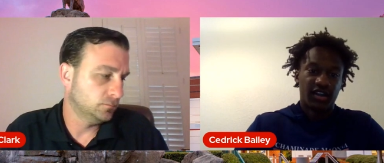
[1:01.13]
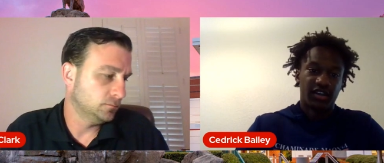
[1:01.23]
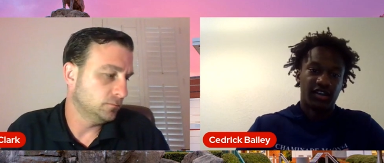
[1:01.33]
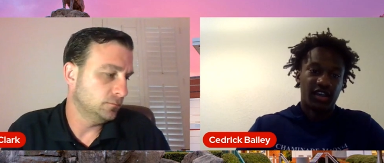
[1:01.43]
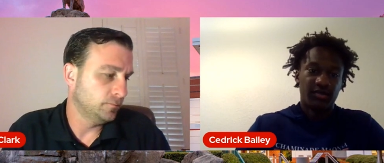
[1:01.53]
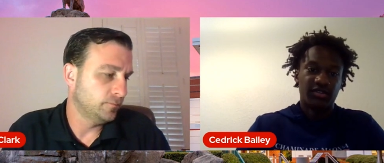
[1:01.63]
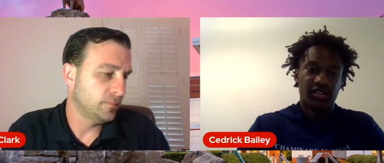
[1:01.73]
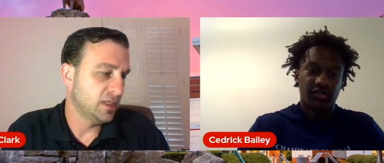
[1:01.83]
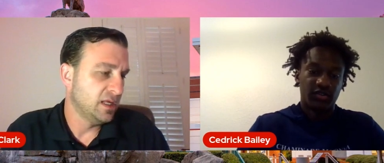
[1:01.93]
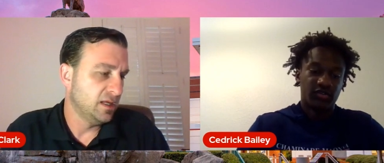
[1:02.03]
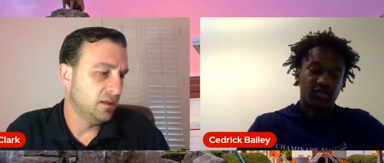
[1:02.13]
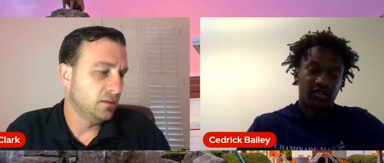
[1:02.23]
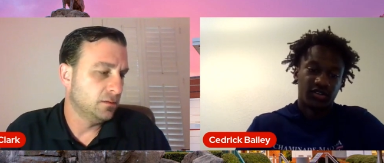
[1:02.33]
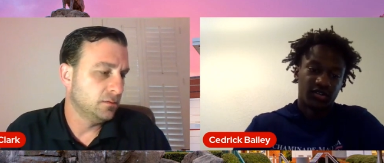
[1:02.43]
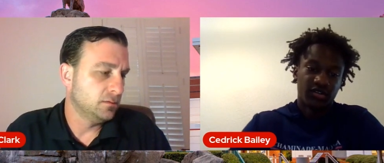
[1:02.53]
Speaker 1: like a game changer
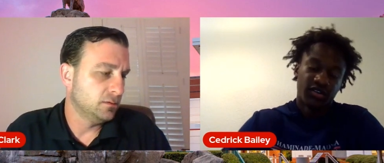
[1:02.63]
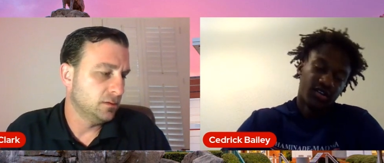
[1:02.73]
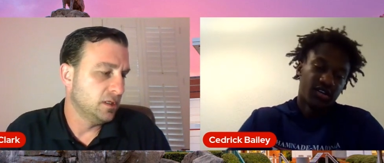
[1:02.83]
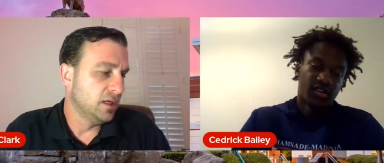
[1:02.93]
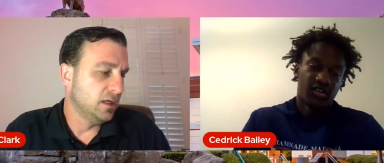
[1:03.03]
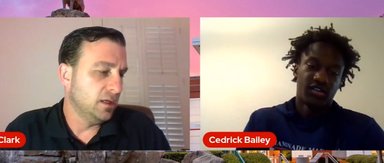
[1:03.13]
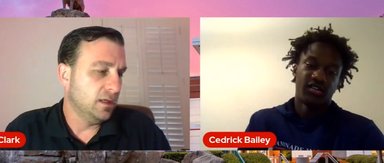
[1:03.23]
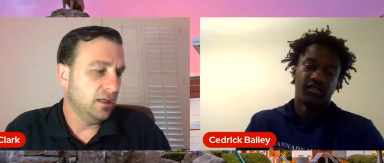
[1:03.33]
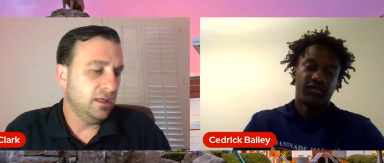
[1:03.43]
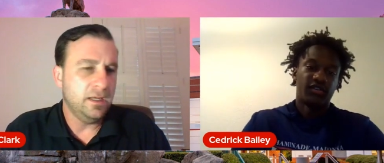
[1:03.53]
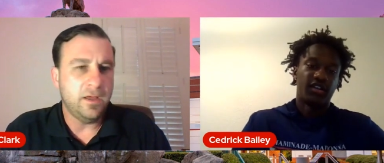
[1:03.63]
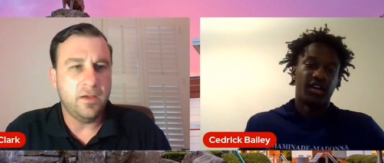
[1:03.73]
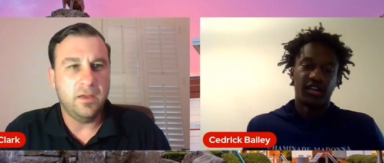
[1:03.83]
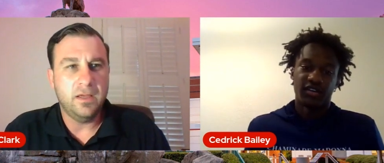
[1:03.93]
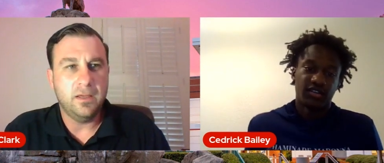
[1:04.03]
recruit. So I feel
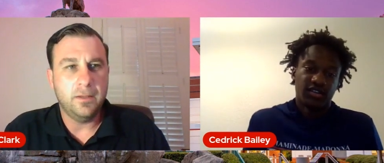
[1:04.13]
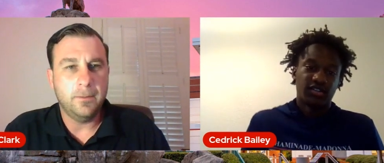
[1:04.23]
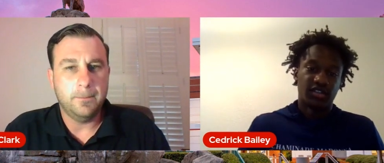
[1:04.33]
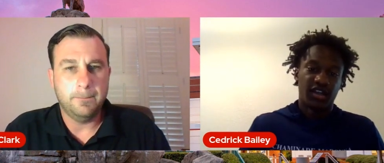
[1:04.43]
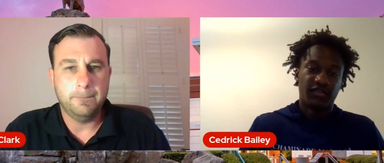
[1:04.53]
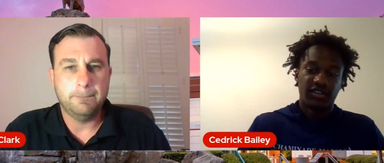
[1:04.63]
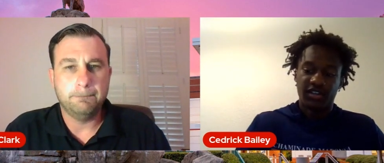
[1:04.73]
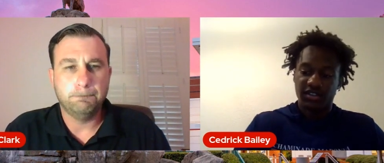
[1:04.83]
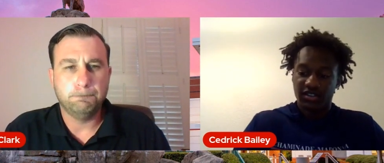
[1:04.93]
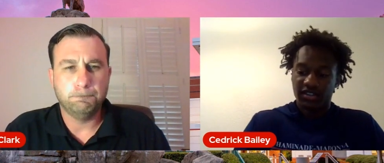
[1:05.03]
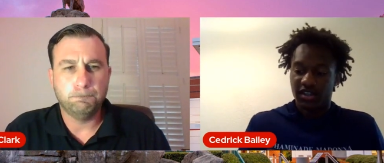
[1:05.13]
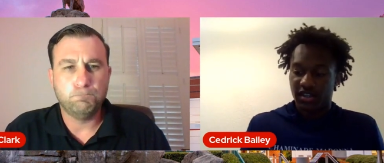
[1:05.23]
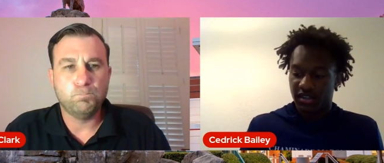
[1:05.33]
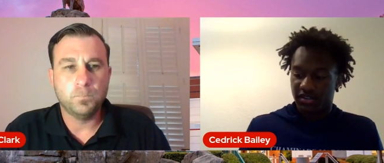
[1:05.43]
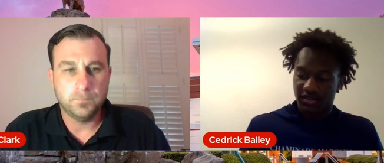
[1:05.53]
yeah. like everything just
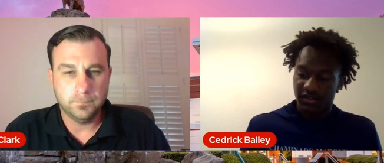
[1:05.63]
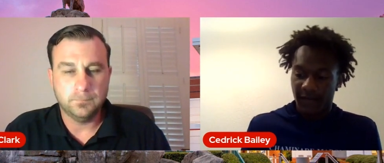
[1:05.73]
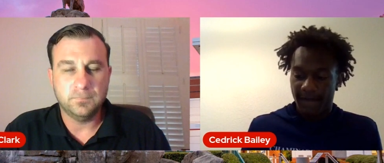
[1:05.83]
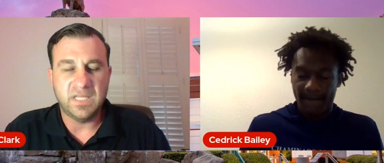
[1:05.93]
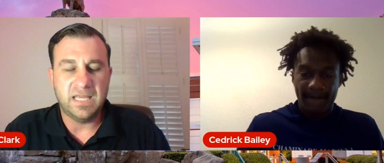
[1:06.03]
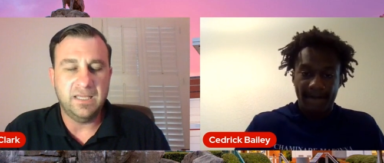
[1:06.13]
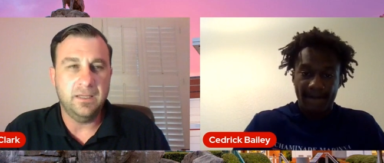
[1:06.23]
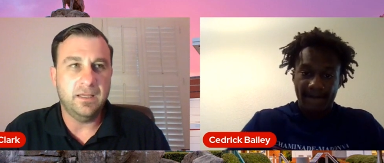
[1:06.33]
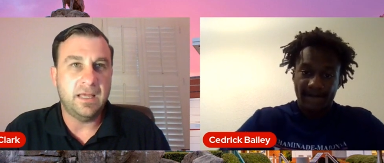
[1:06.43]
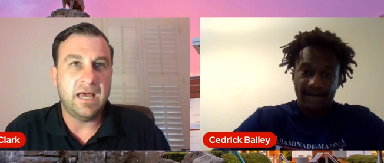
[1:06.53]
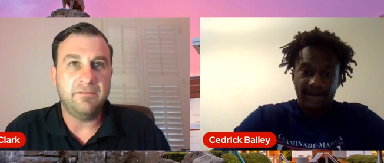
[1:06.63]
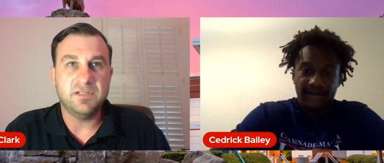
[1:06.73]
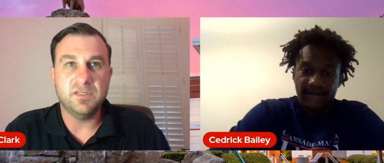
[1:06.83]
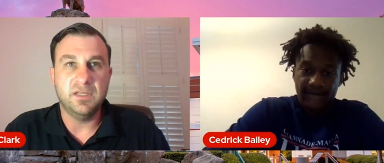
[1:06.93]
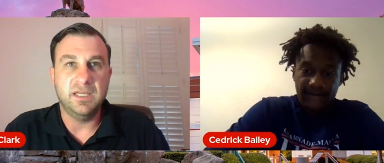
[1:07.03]
changed.
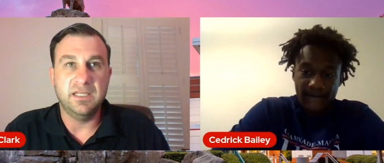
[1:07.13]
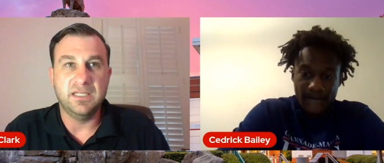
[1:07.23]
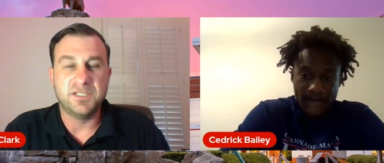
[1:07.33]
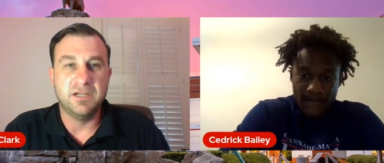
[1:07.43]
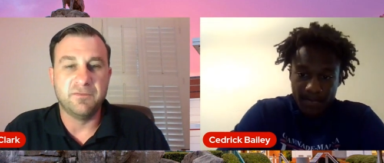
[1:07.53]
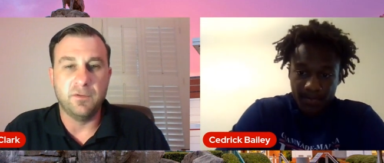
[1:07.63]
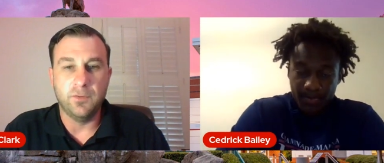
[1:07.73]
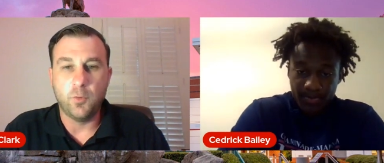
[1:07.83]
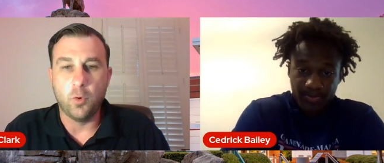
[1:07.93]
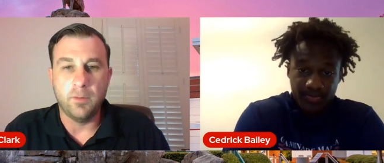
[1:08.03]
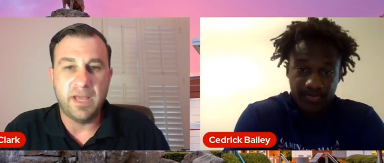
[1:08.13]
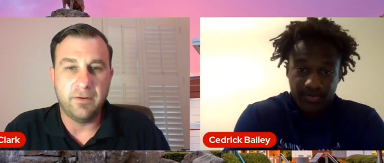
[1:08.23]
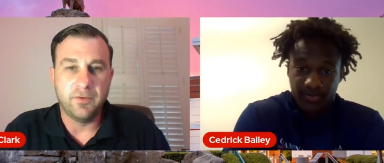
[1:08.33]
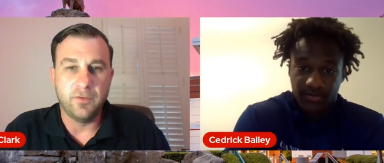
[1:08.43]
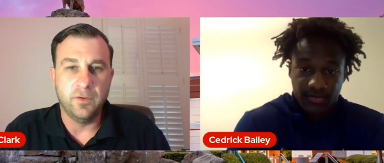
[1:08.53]
Speaker 2: Obviously, it's different with
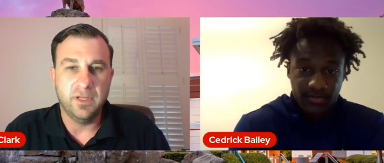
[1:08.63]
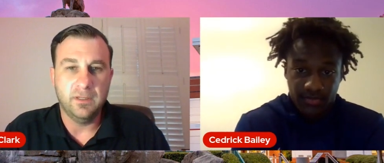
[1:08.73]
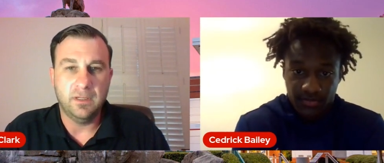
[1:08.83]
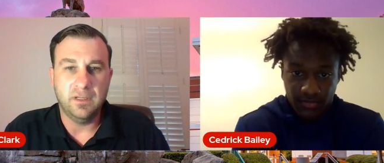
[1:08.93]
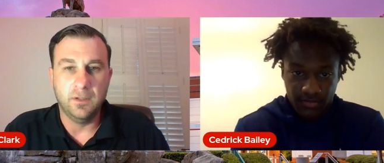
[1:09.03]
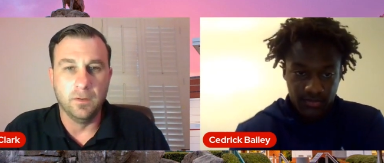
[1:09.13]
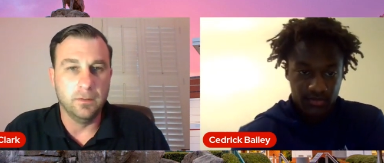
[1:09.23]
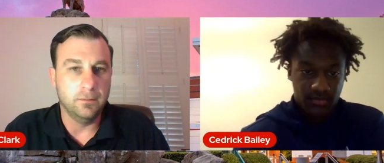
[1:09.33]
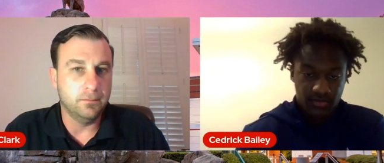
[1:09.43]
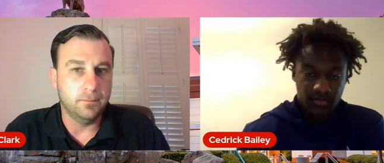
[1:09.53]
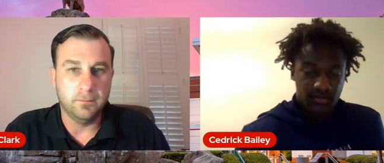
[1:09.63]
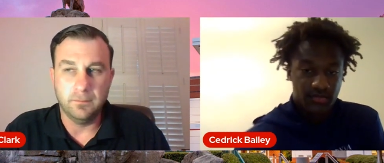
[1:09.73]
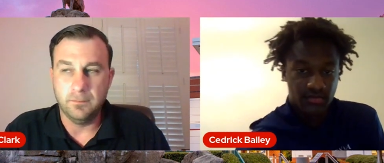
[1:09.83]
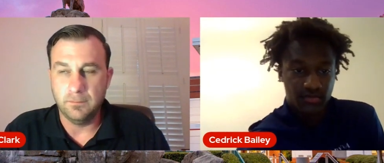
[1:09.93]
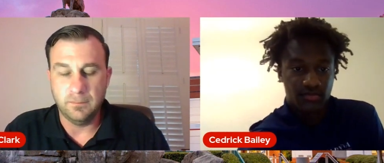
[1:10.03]
quarterback recruiting. You're
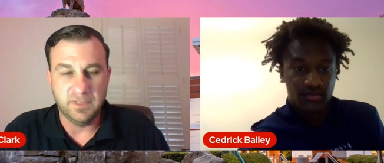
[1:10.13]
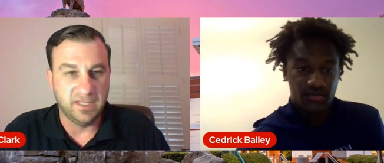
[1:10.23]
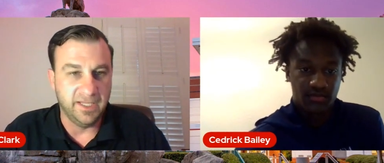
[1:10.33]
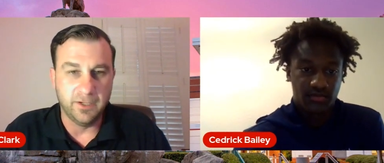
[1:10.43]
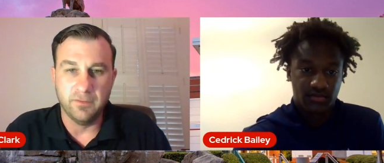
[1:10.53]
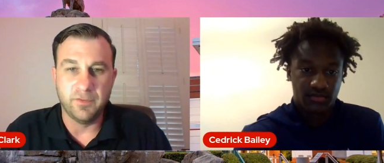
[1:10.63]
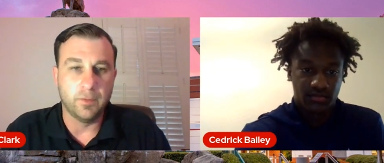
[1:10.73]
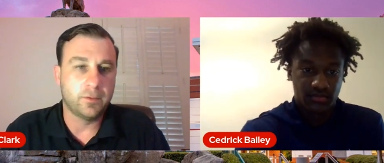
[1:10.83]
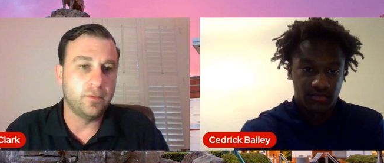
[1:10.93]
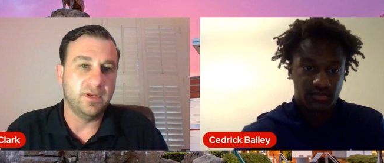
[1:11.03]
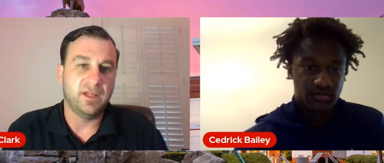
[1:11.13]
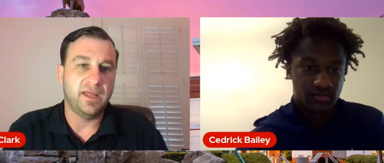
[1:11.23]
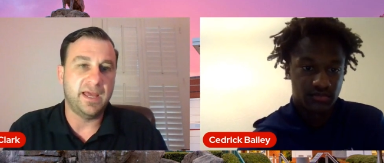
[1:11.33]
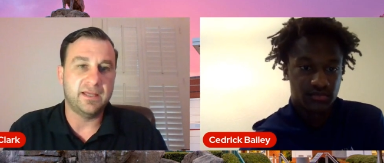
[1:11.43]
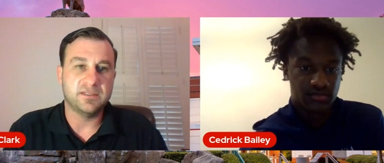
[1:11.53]
the leader of the recruiting
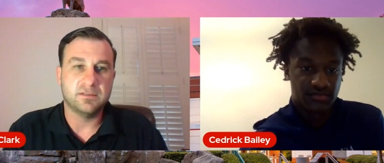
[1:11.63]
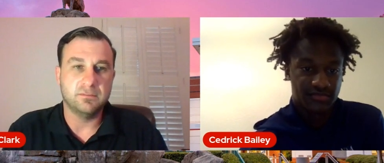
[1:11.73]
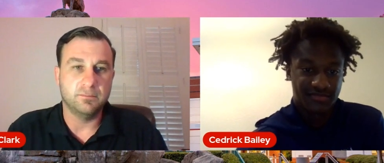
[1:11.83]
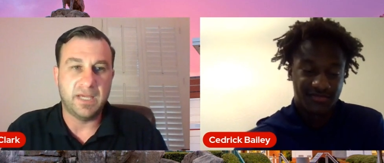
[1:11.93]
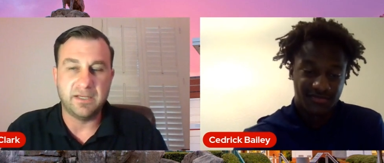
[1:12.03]
class by